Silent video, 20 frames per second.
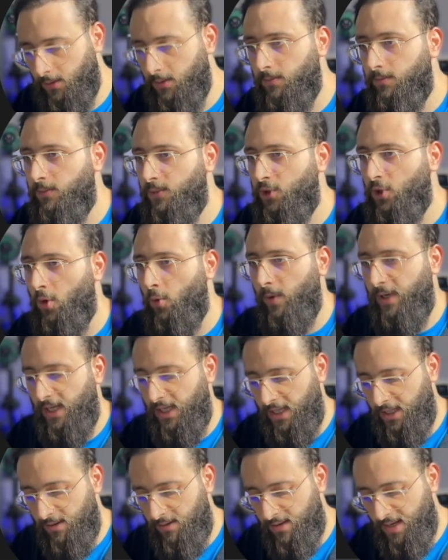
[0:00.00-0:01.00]
So we
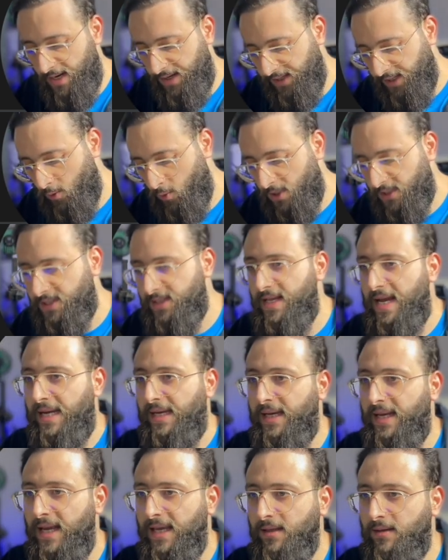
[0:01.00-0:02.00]
need the request
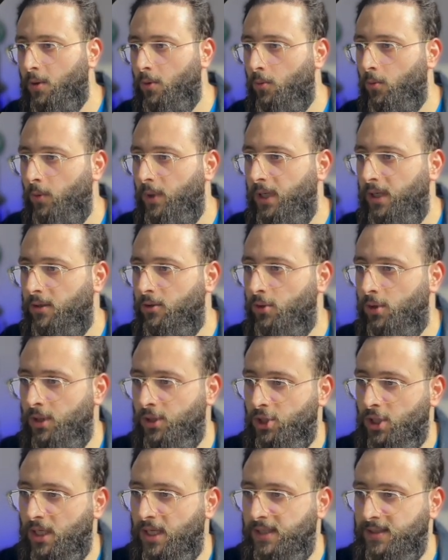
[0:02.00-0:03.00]
delegate, we need to
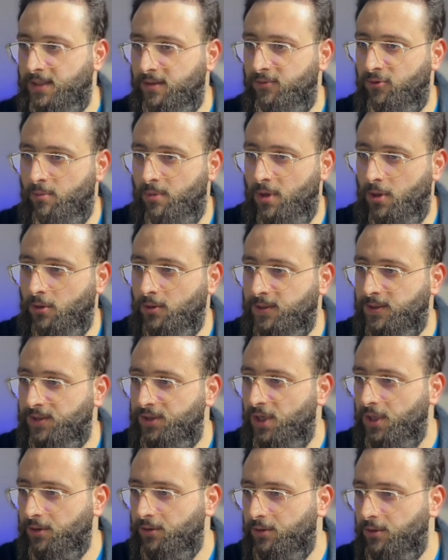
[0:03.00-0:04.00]
initialize it from the
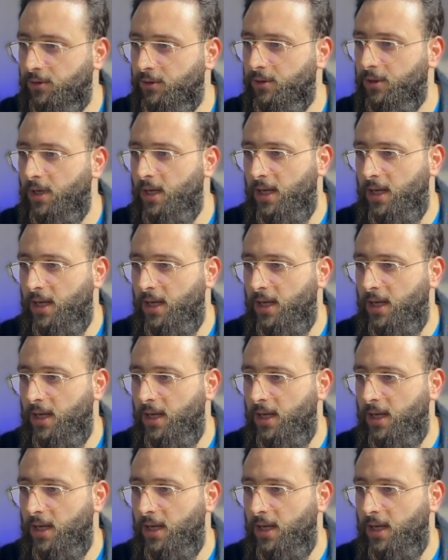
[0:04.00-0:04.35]
constructor,